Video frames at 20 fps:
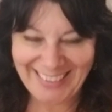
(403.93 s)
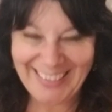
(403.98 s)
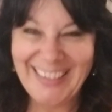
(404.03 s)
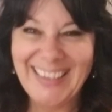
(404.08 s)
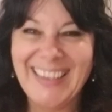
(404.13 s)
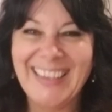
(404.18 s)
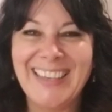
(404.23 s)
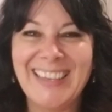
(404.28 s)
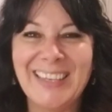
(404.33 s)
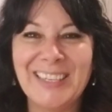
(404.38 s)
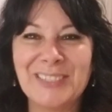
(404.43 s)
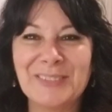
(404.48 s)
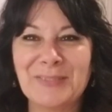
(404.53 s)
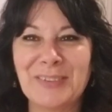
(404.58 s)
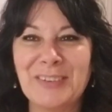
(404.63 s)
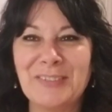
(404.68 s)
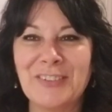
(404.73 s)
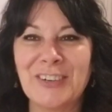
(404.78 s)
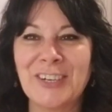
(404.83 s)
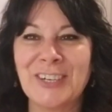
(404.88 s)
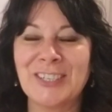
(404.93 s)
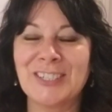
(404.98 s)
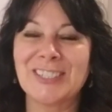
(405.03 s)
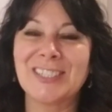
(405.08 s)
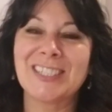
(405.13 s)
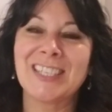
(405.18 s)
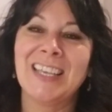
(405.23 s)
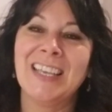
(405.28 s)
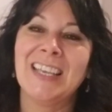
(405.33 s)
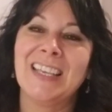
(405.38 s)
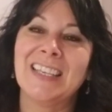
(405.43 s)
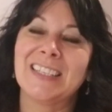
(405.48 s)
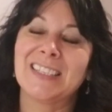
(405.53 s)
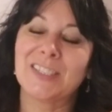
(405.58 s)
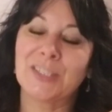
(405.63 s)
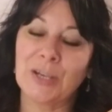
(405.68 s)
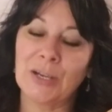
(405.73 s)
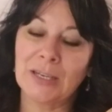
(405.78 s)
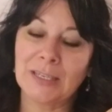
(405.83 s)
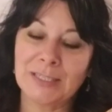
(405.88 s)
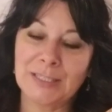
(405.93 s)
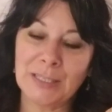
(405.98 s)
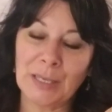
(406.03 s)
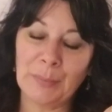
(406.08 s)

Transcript: in reverse, talks